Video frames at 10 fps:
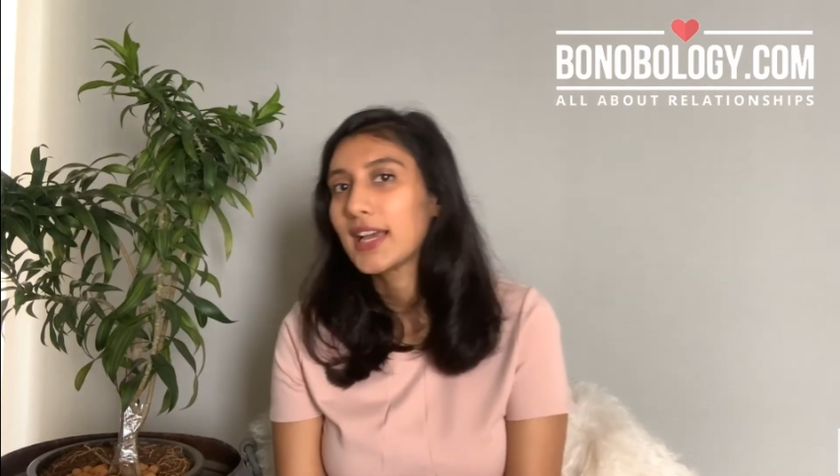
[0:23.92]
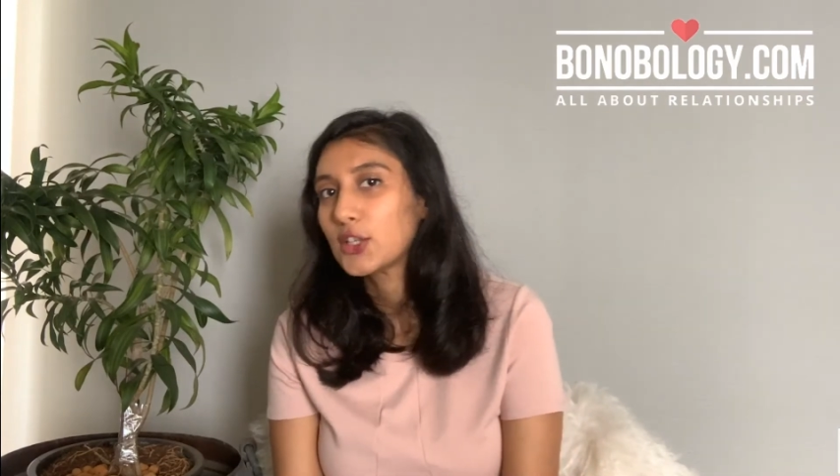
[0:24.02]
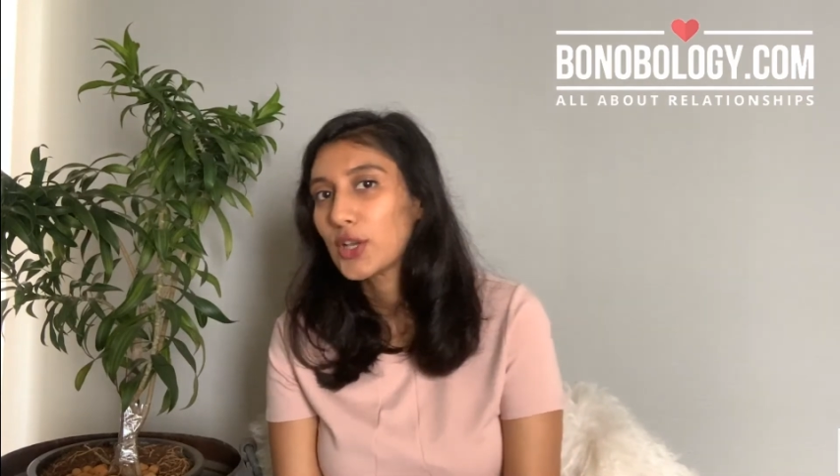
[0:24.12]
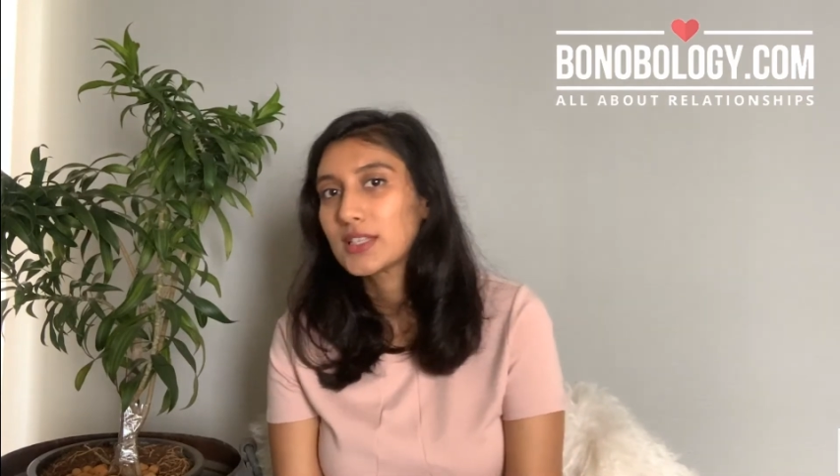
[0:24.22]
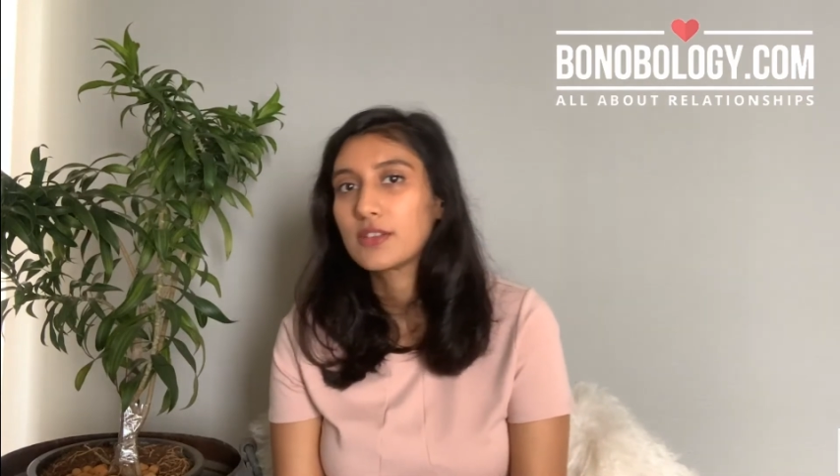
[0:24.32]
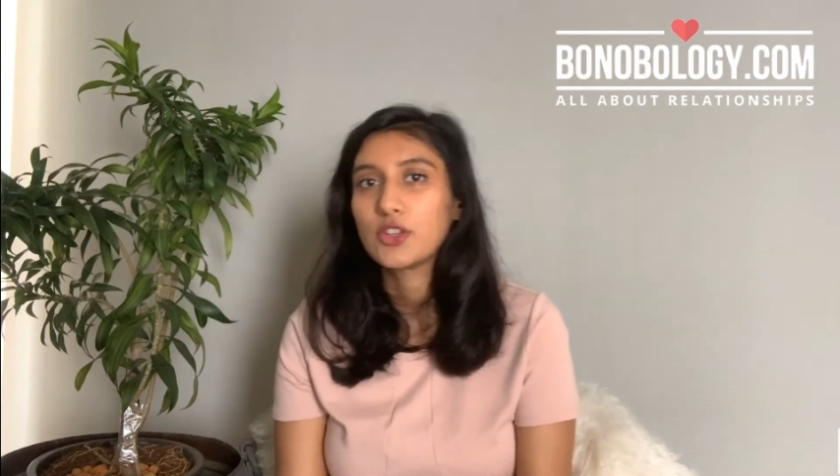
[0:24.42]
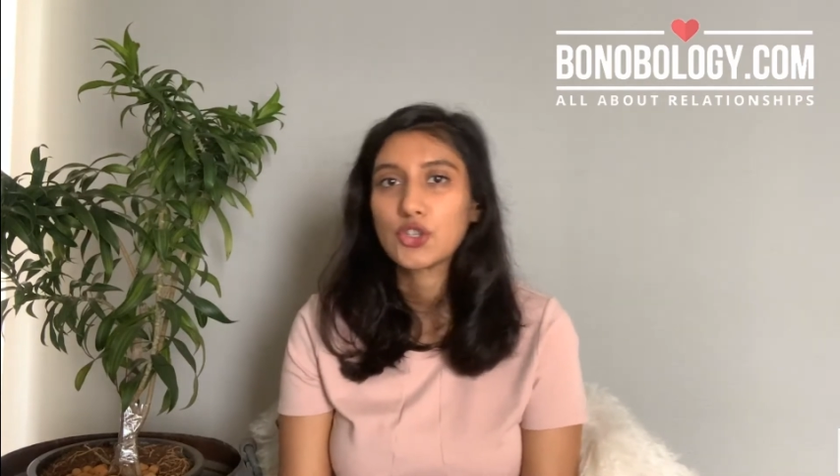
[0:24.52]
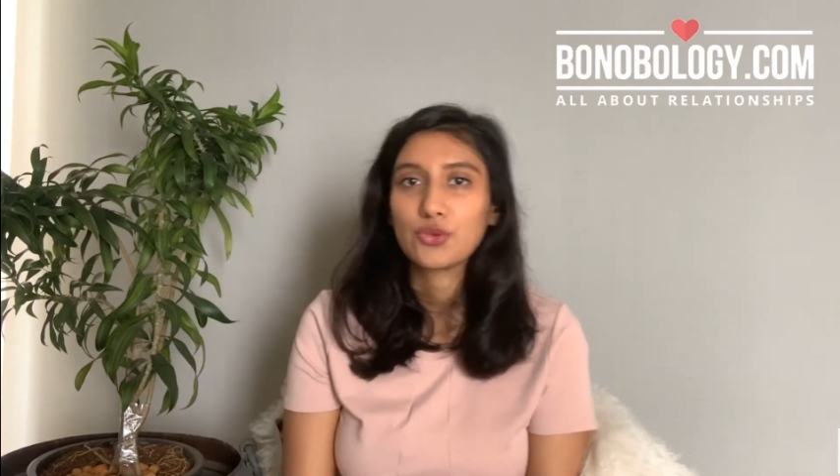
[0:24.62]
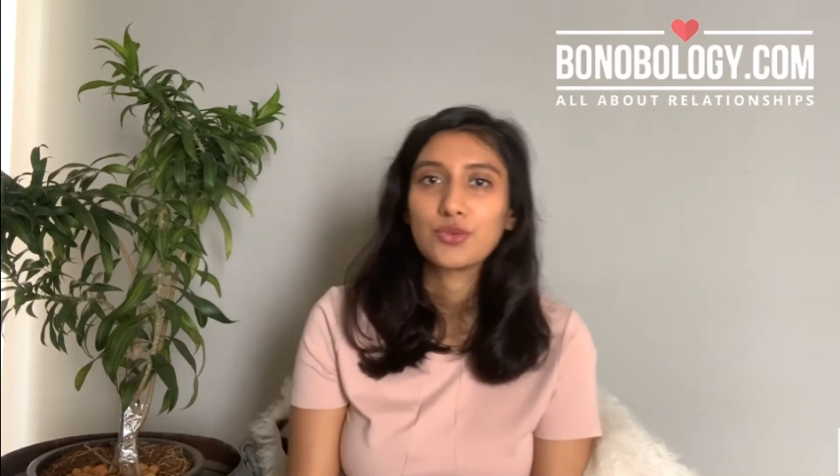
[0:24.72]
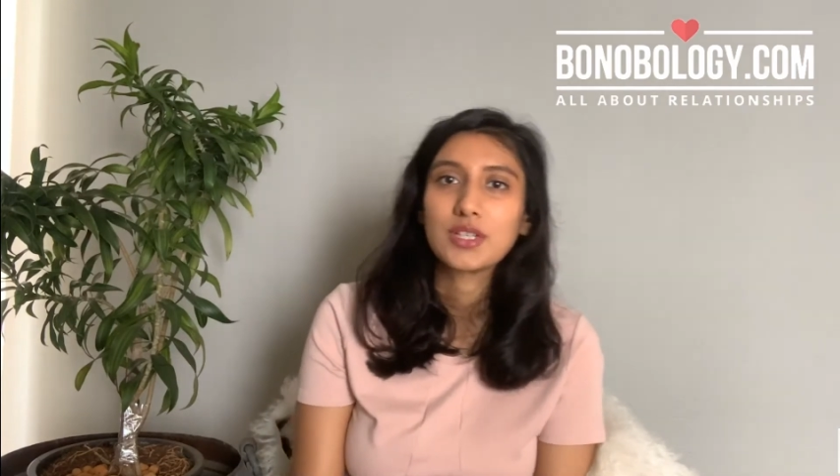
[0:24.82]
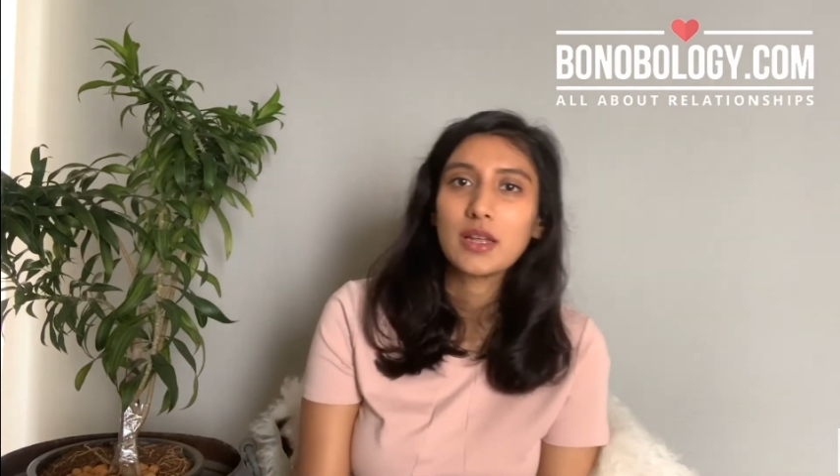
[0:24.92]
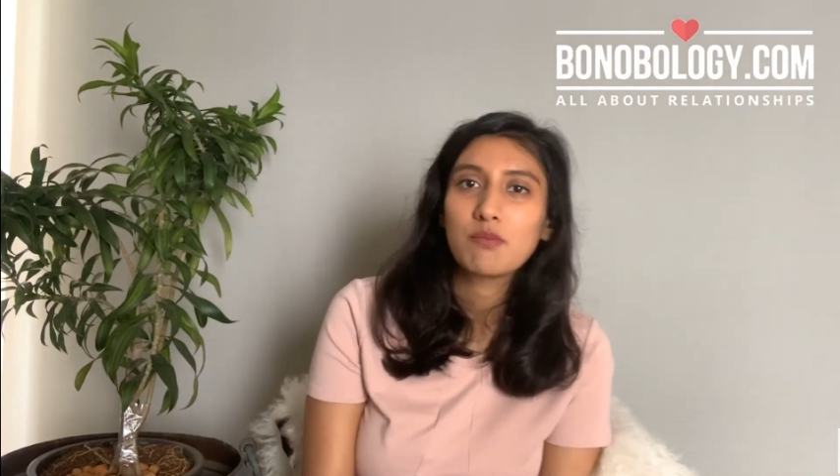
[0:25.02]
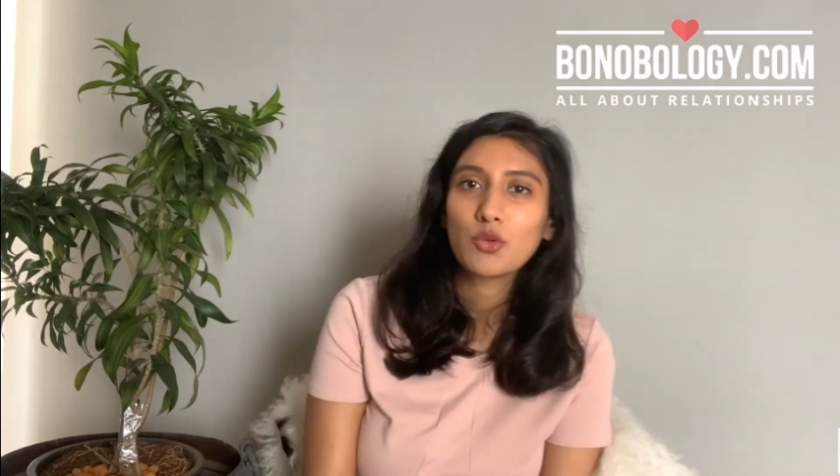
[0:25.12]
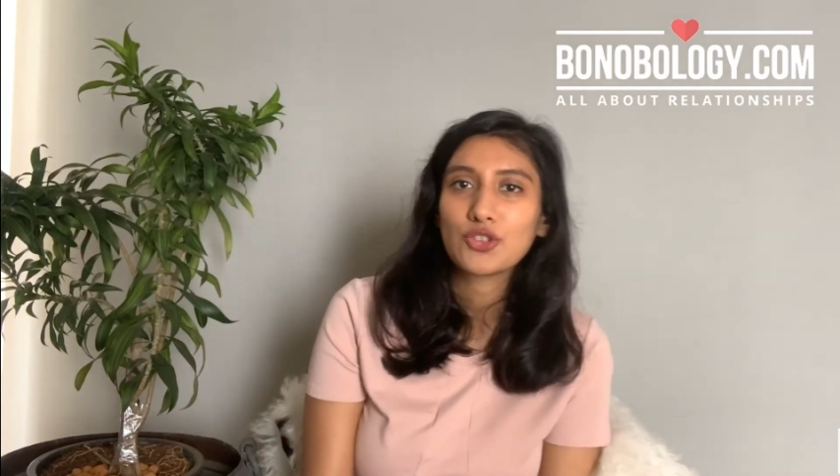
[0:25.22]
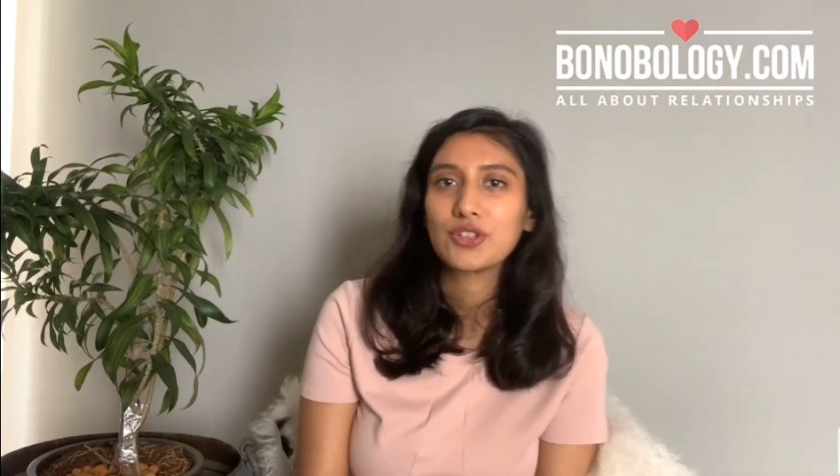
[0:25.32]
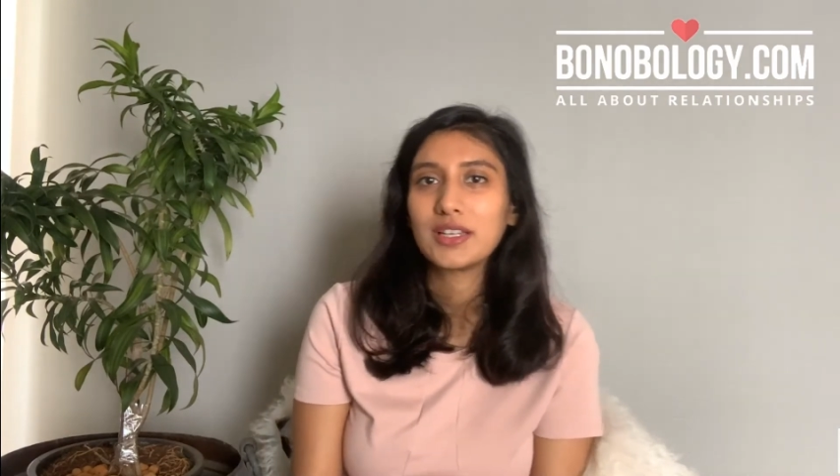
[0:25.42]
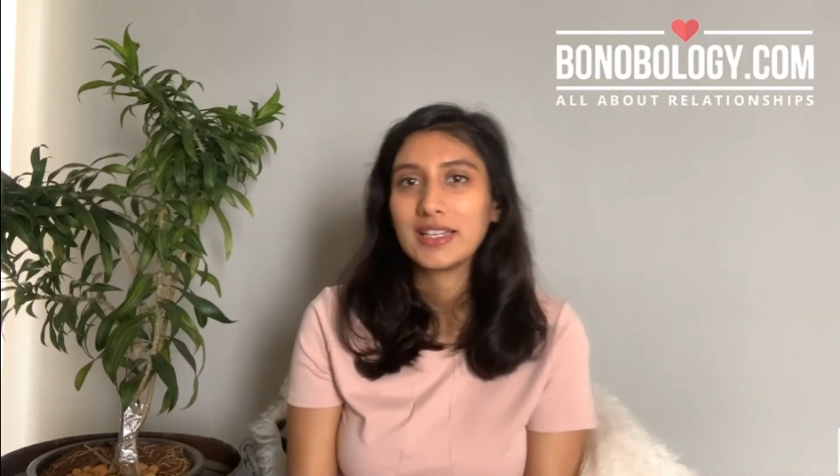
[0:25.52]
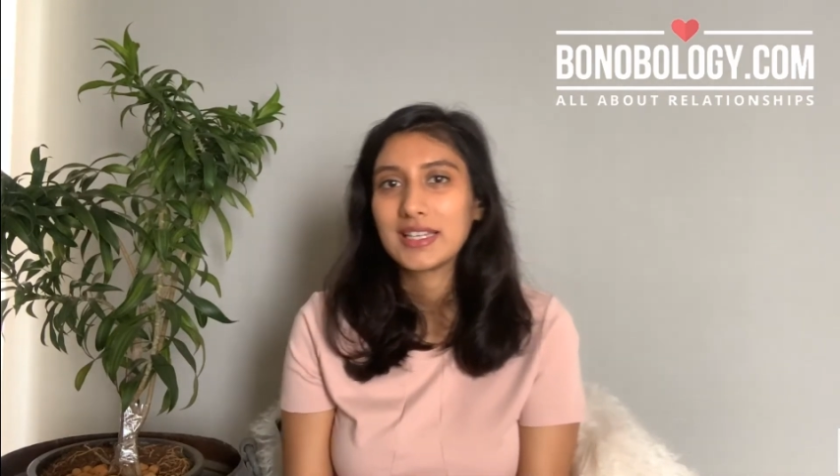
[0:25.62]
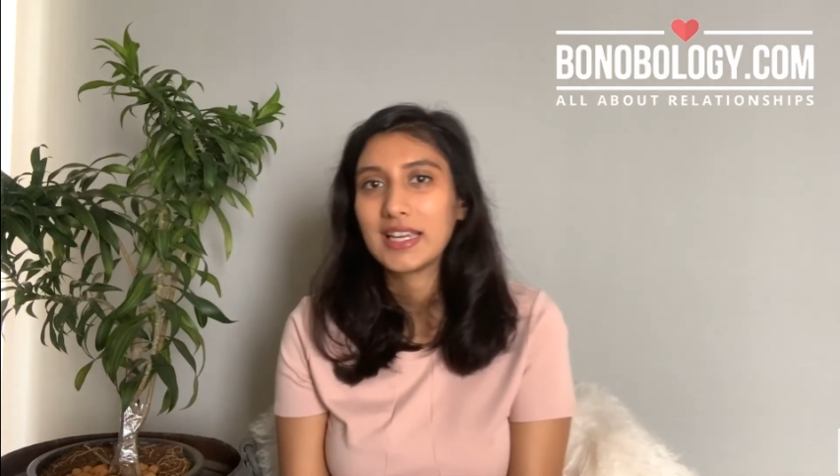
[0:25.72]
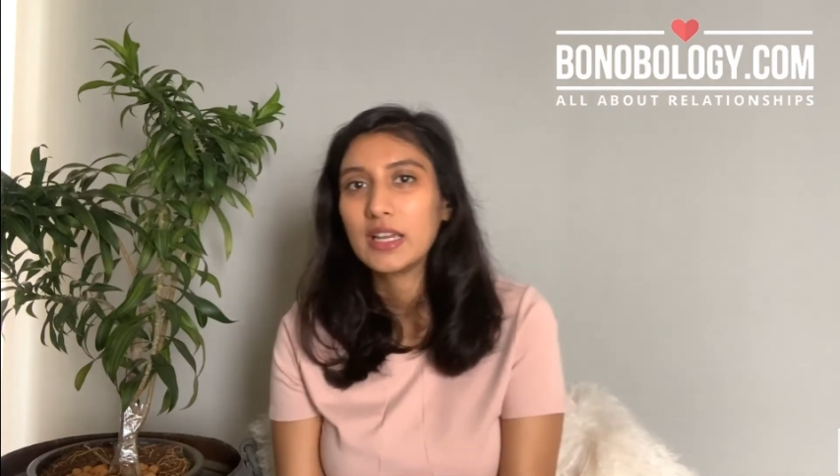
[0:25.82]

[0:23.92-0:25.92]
digestive issues, emotional eating,